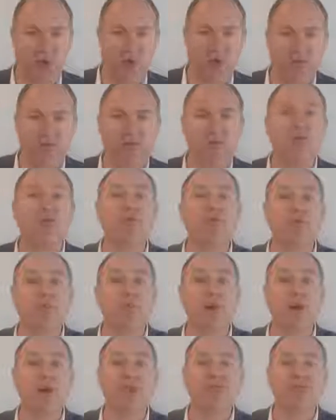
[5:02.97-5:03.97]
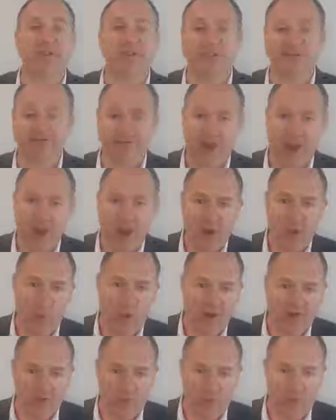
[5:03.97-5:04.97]
you through the process,
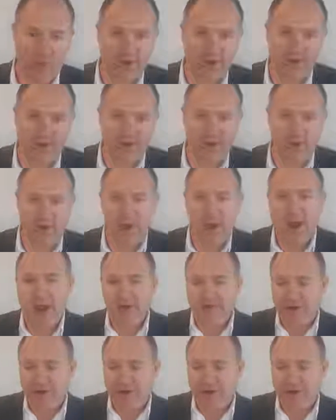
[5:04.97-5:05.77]
whatever works for you.